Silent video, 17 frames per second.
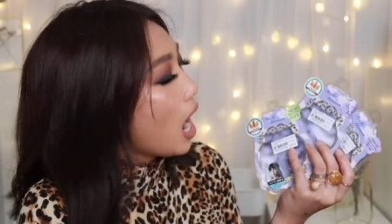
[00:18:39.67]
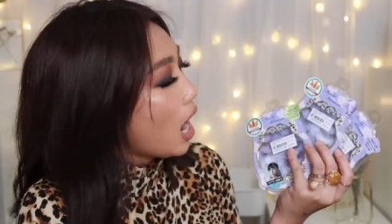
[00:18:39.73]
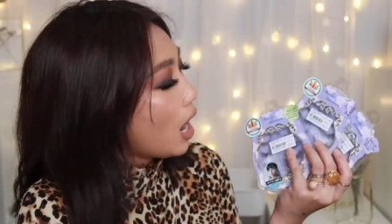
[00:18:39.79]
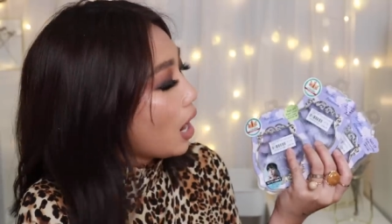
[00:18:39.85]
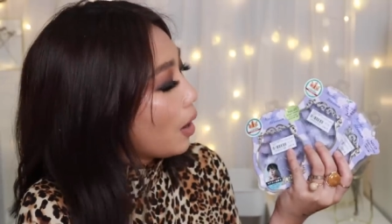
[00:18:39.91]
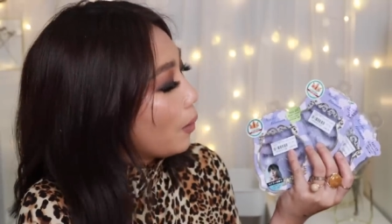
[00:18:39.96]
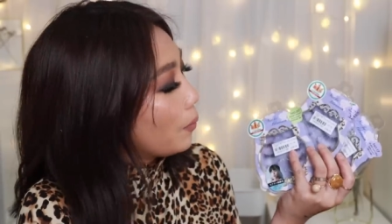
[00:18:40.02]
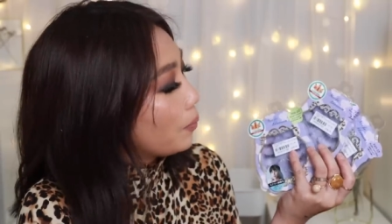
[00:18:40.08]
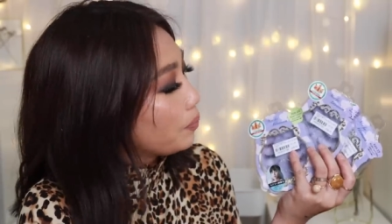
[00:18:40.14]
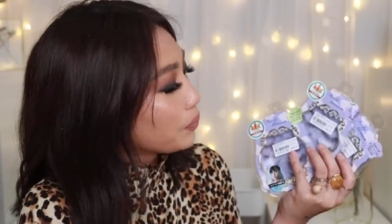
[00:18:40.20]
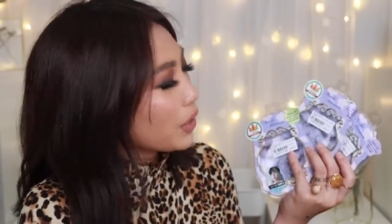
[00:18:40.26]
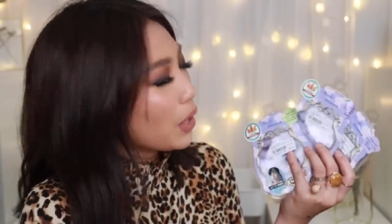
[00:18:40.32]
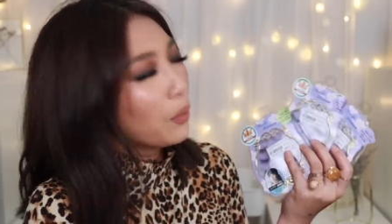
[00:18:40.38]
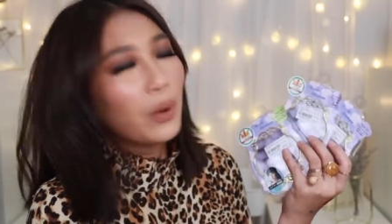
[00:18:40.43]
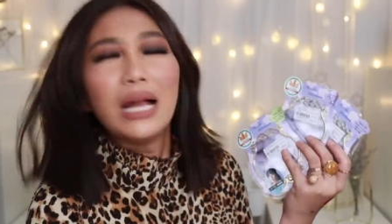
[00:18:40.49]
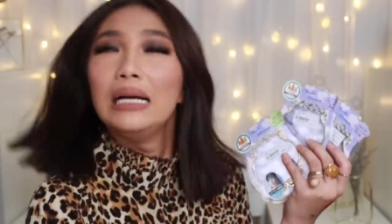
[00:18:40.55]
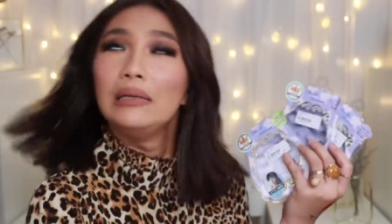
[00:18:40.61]

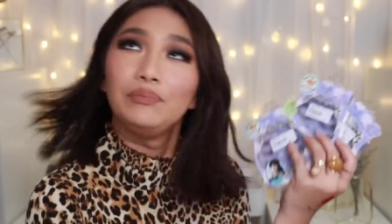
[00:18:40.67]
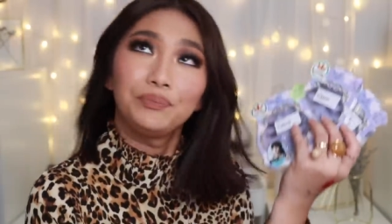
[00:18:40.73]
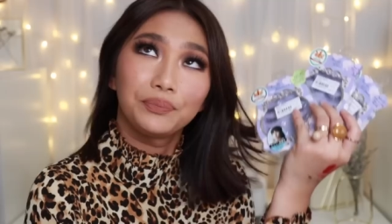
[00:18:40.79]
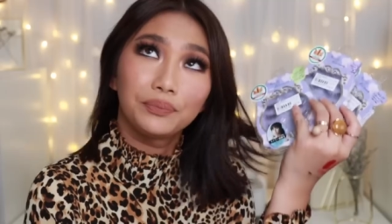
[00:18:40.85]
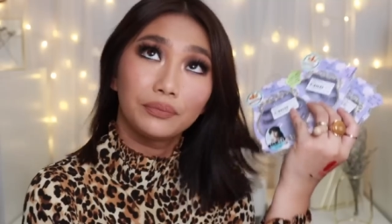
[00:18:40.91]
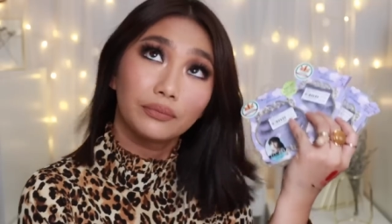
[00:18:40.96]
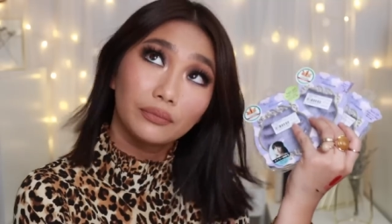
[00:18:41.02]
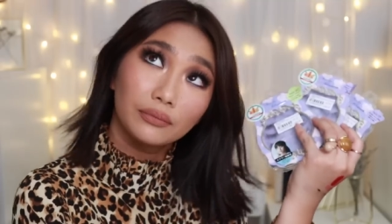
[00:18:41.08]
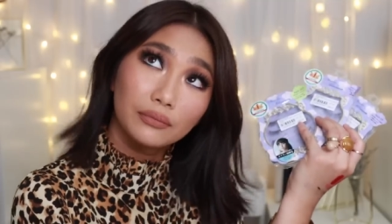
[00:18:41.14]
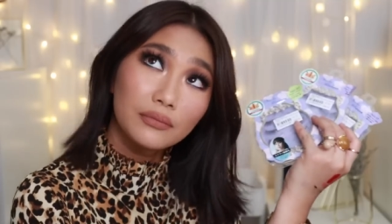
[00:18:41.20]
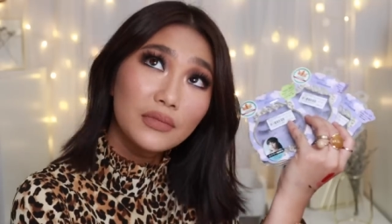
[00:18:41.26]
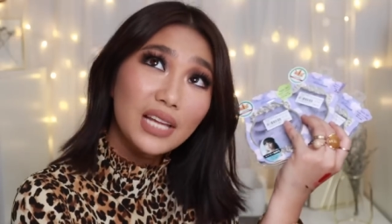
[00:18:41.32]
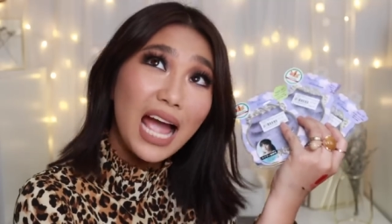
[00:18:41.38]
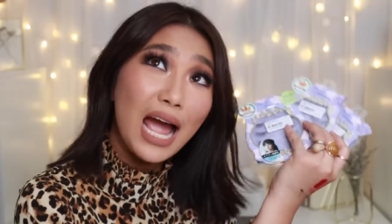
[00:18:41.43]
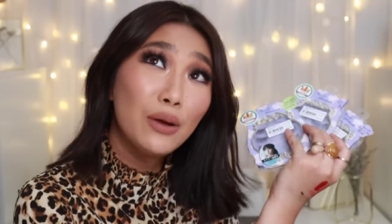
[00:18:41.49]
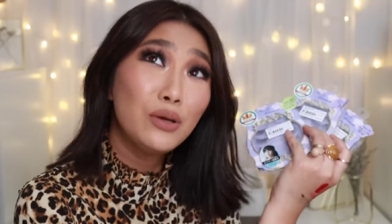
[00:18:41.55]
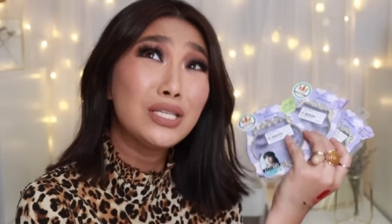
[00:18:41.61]
Well,
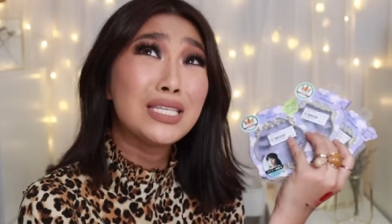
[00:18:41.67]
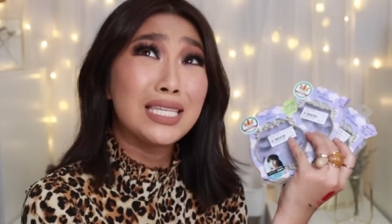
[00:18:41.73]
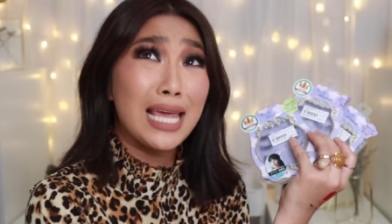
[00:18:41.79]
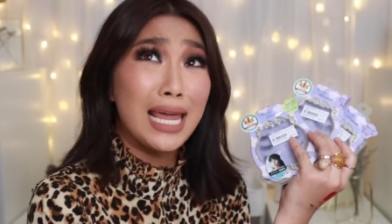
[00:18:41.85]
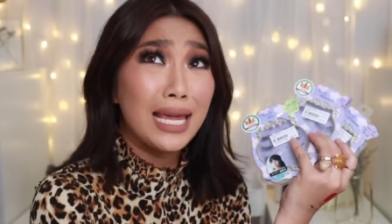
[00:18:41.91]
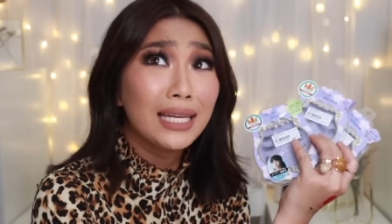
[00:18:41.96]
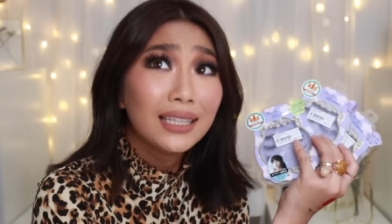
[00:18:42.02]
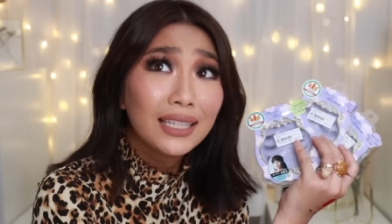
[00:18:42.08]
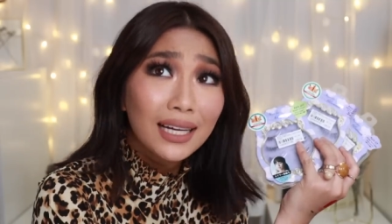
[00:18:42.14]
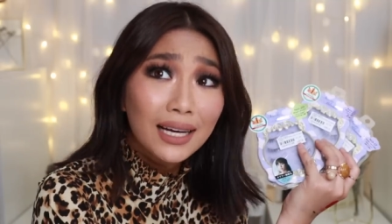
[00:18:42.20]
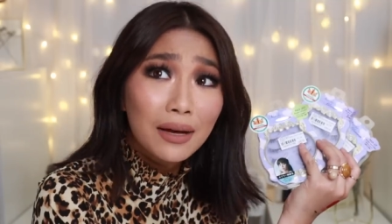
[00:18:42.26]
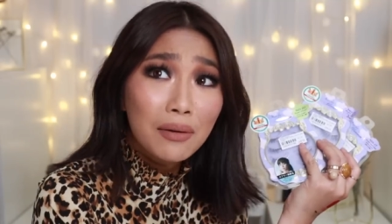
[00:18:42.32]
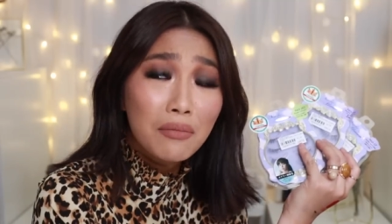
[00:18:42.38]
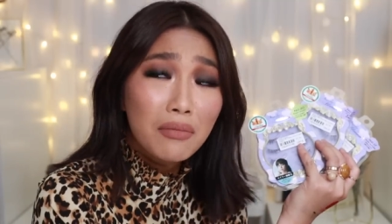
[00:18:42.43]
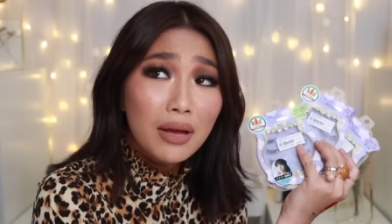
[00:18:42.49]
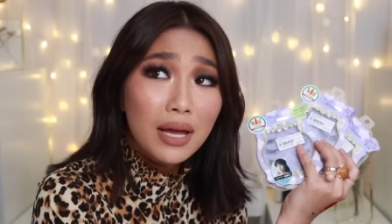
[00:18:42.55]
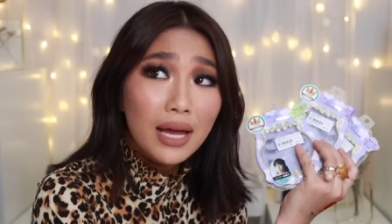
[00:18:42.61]
I would say
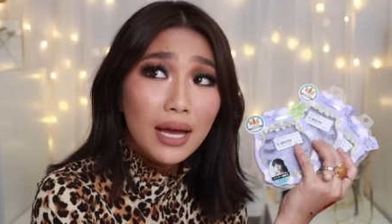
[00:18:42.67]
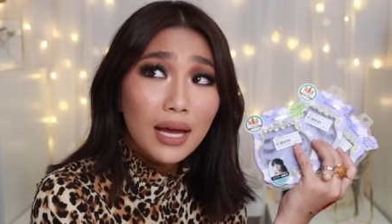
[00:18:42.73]
na